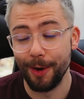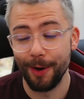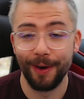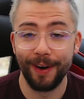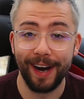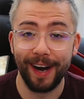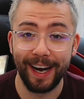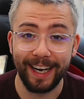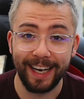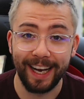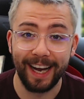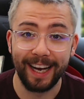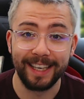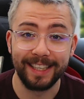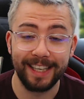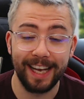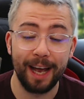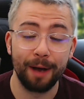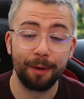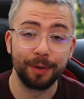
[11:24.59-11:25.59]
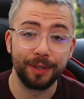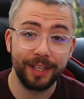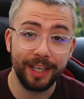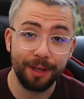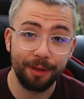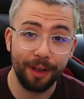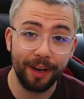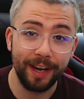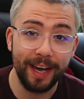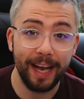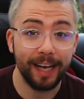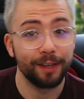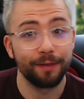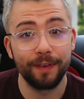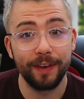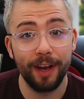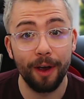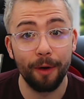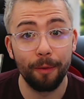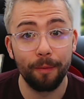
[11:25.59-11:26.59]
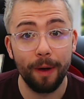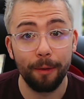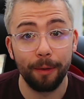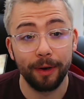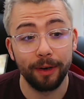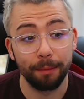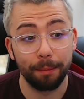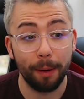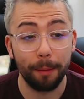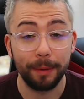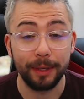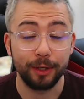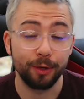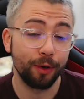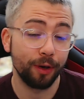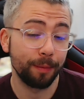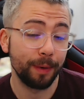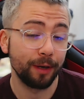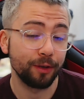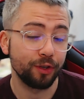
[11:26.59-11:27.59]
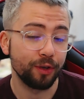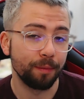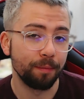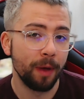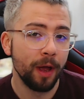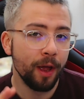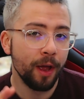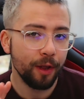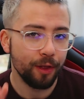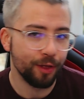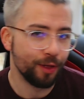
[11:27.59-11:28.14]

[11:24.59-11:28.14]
All right, guys, I will see you in the next video where we're going to probably talk about some